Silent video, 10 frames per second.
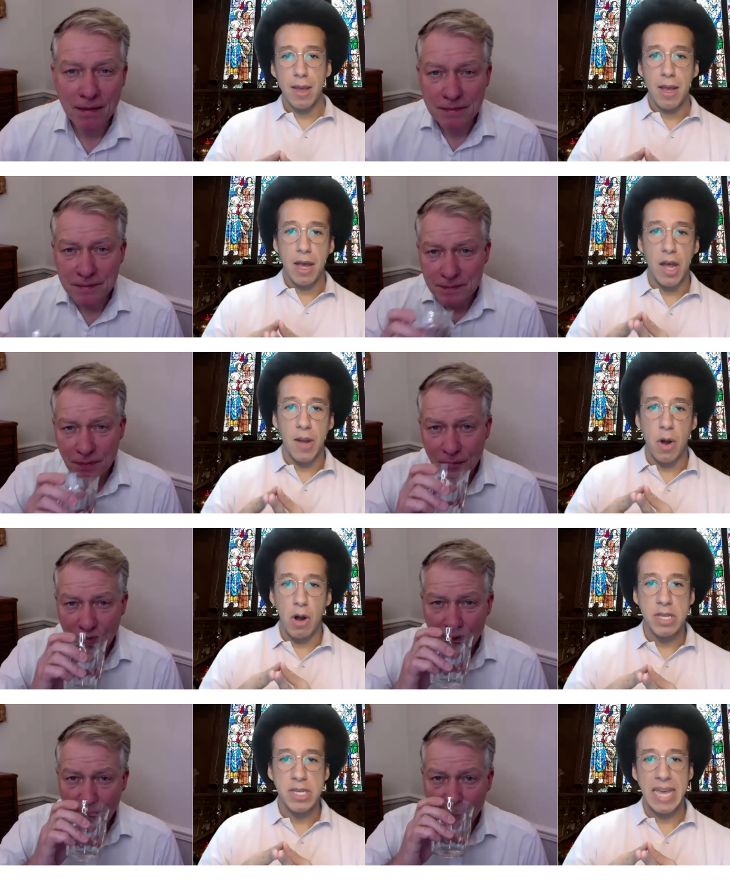Speaker 1: Um,
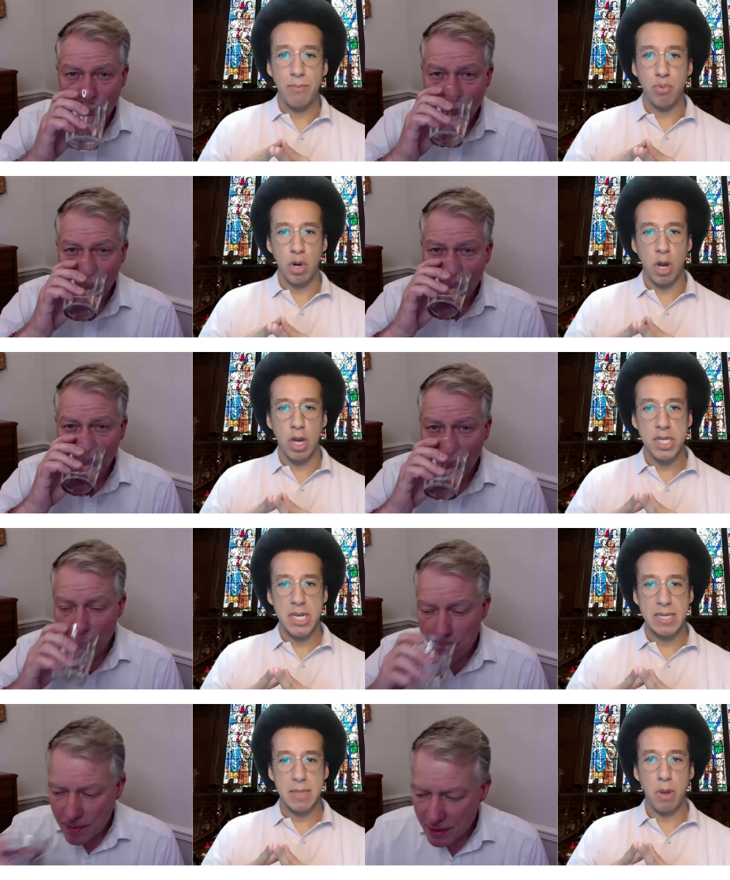our state broadcaster
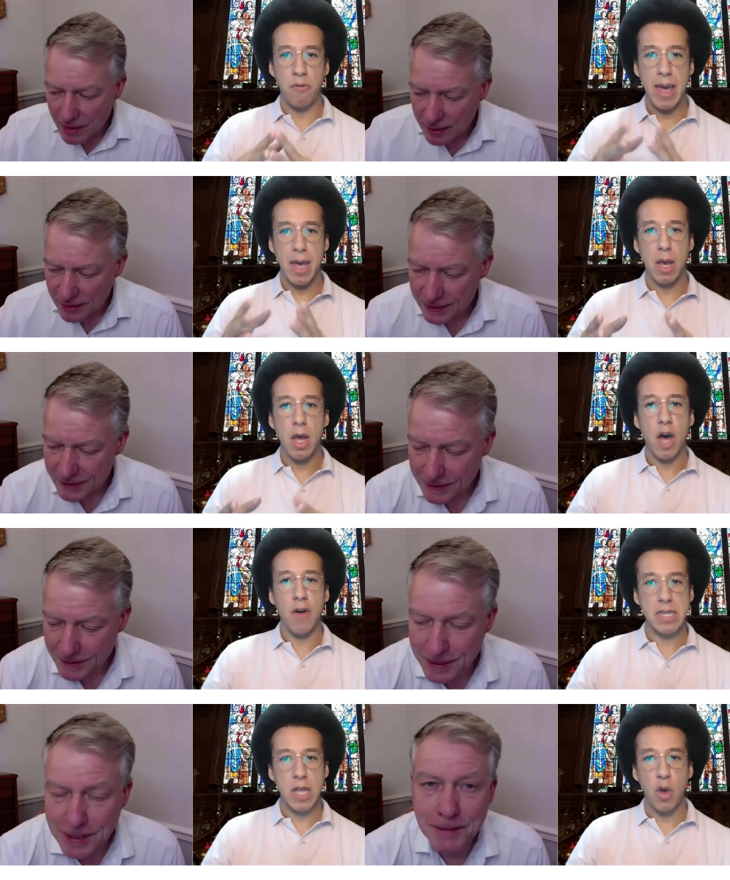is a purveyor of
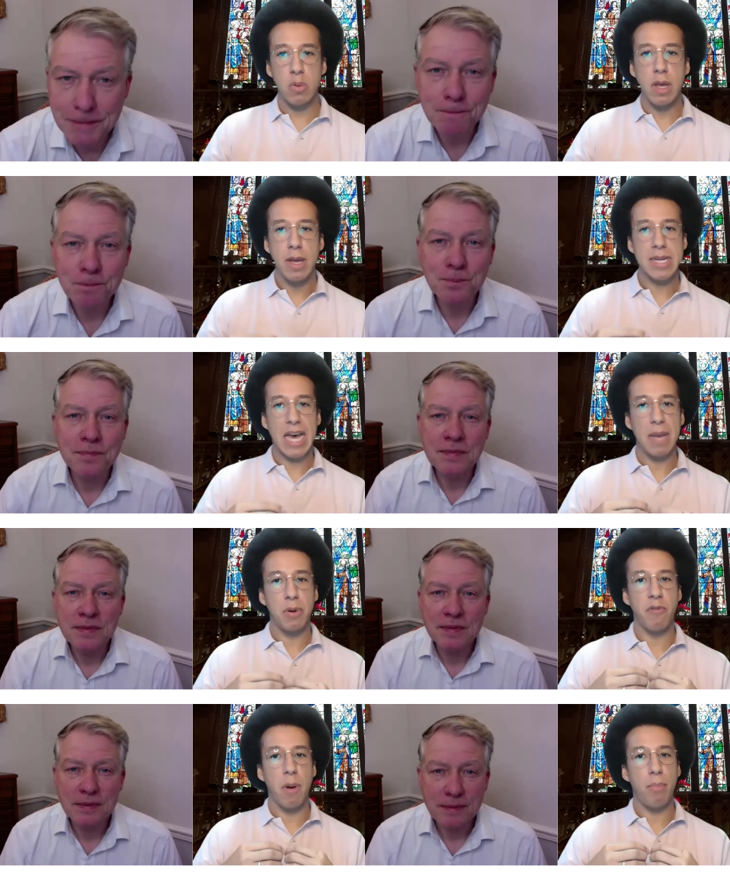its own type
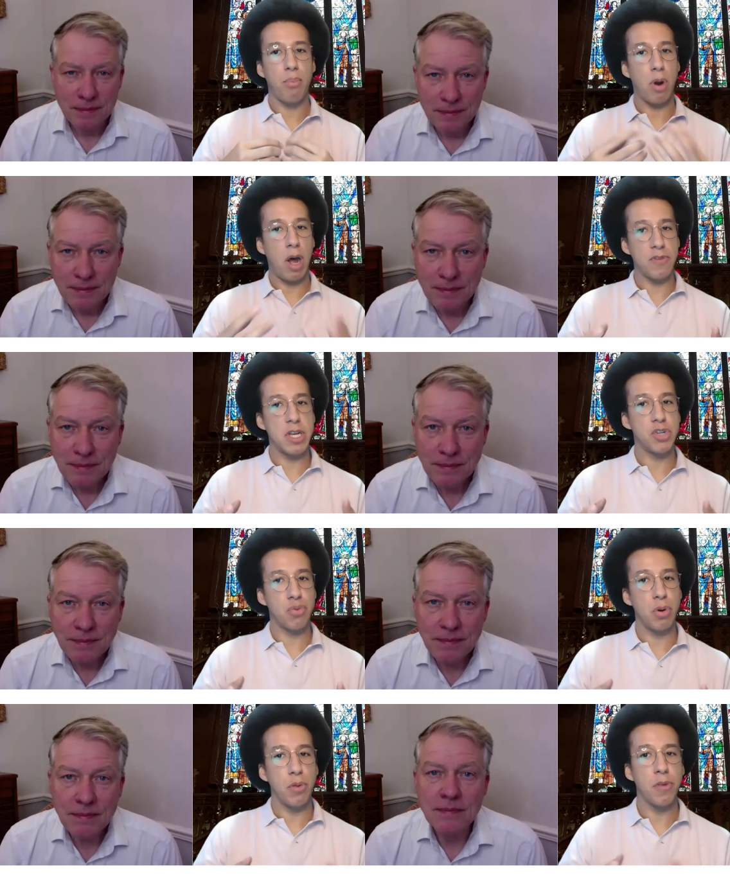of Pravda
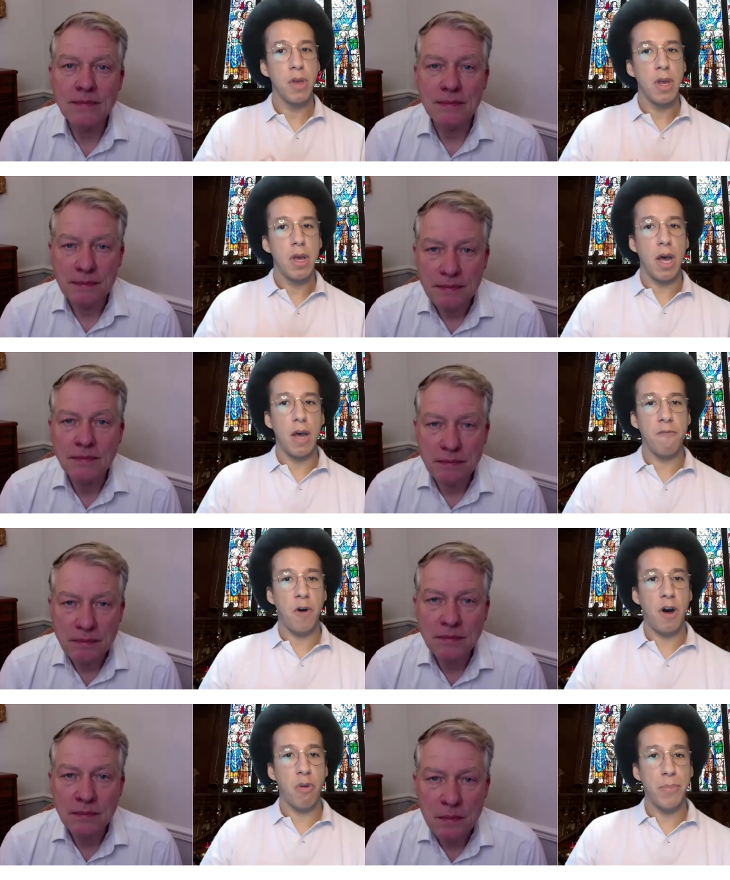truth. Uh,
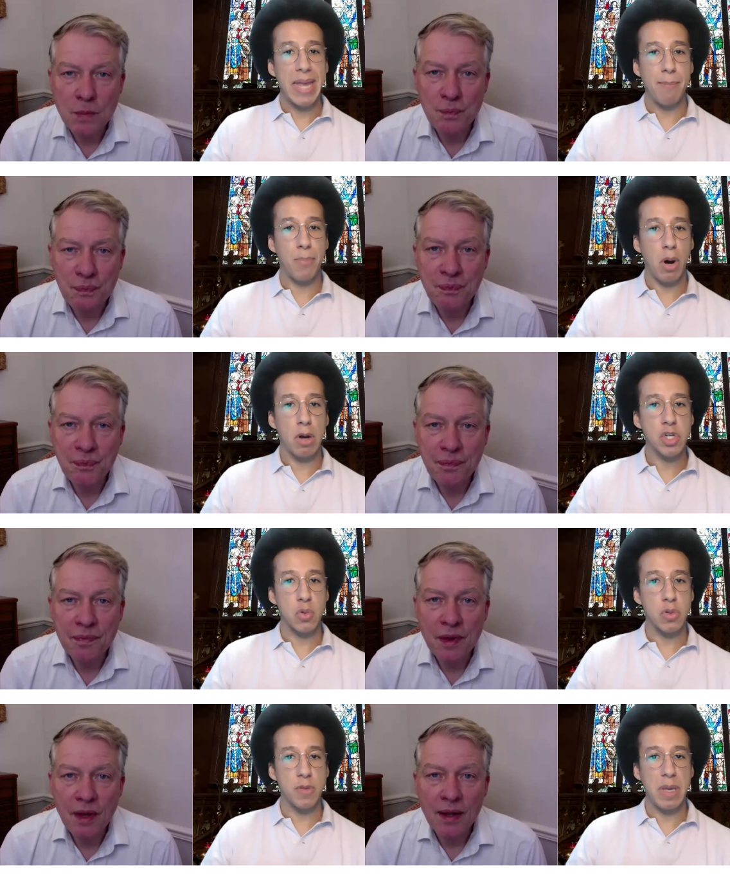far from being impartial,
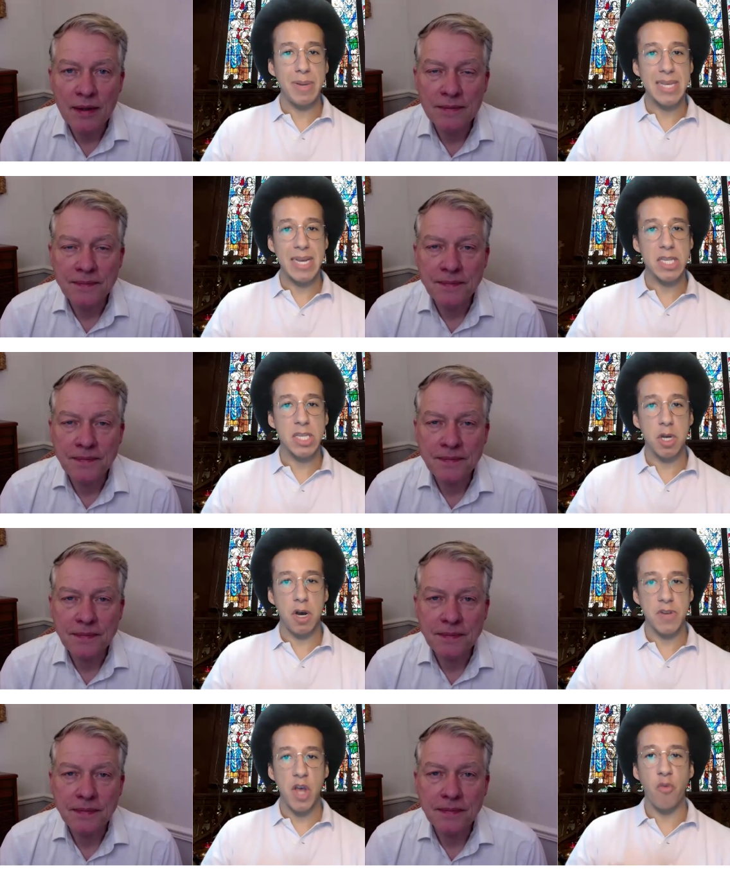the B B C is
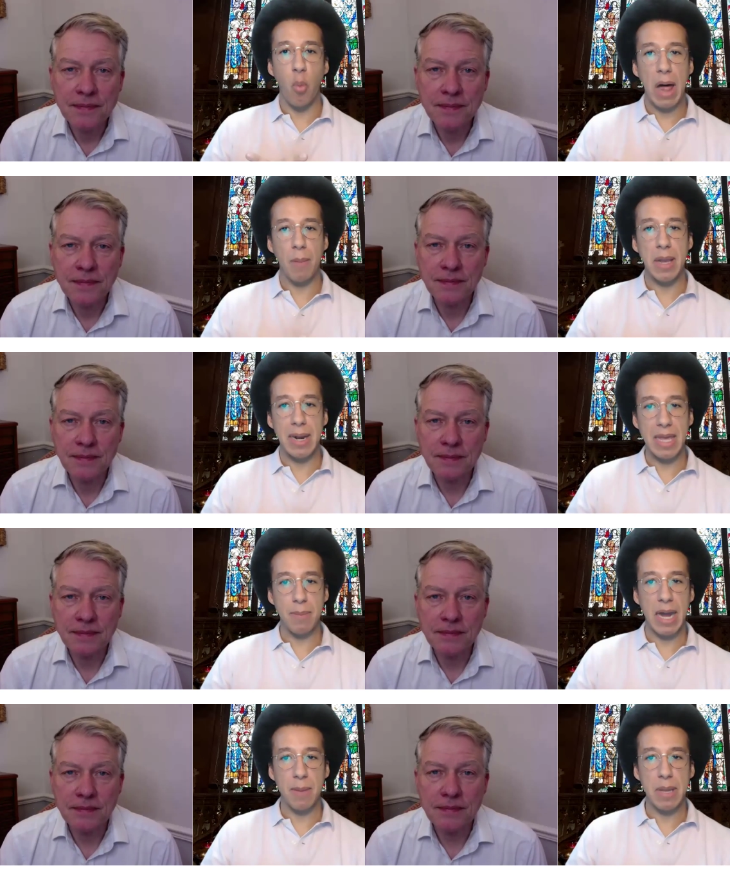staffed overwhelmingly
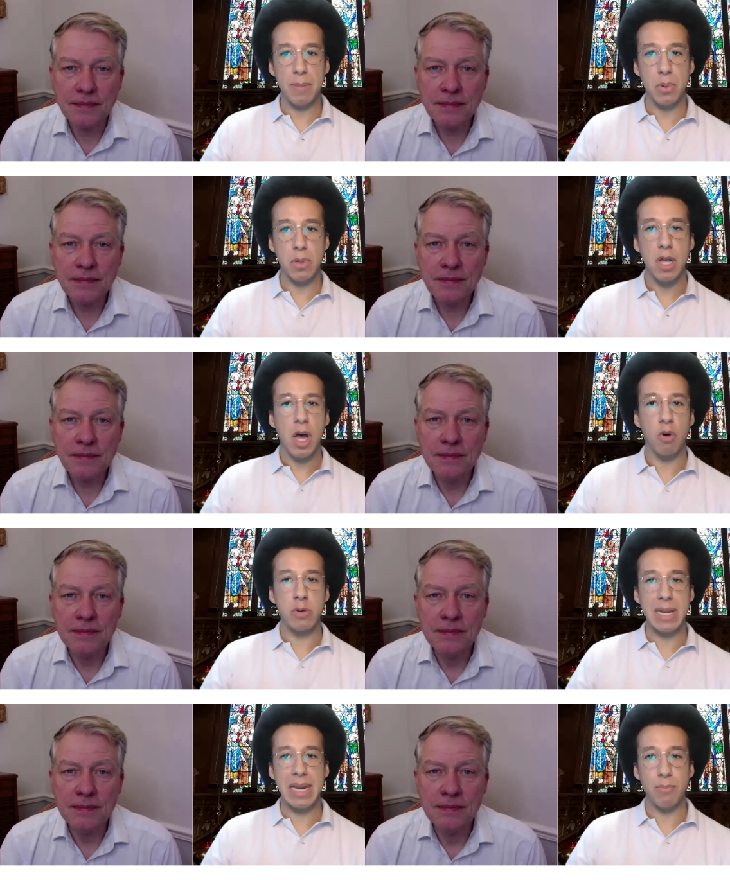by people
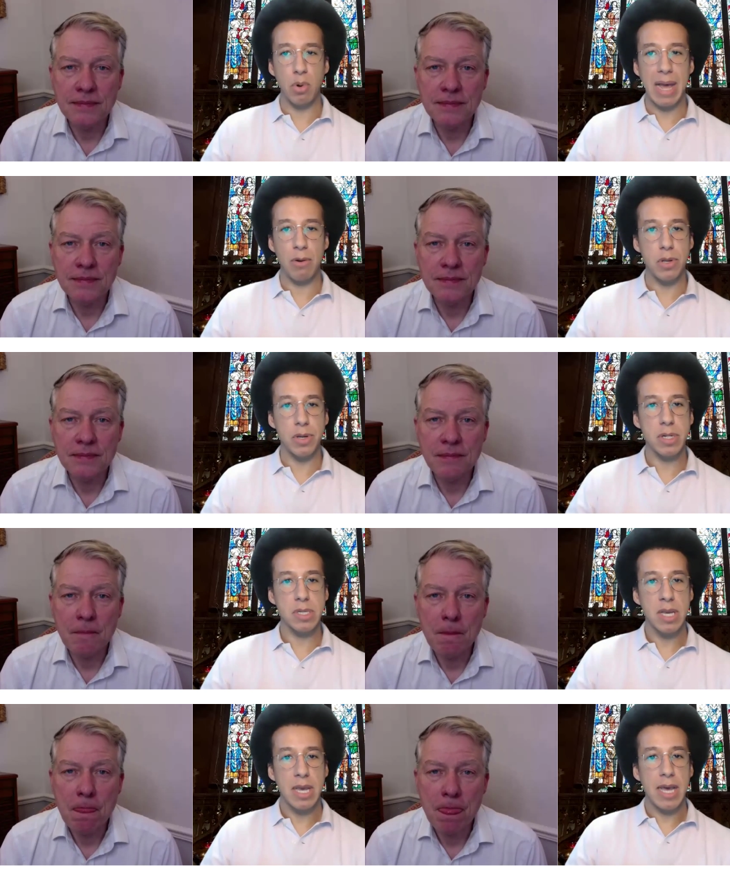holding liberal
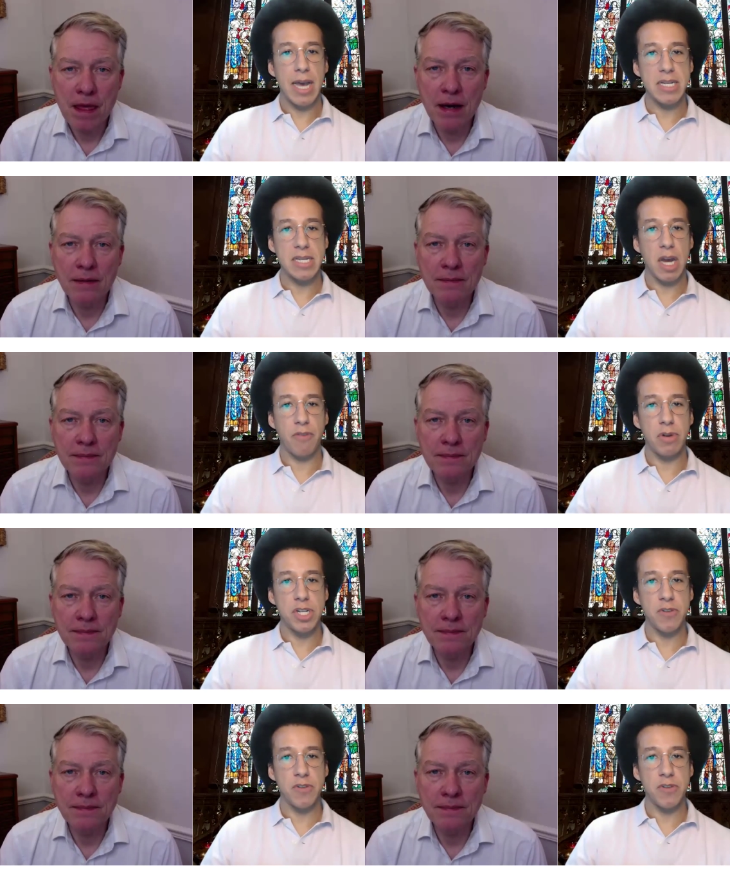outlooks, and its yeah. coverage of the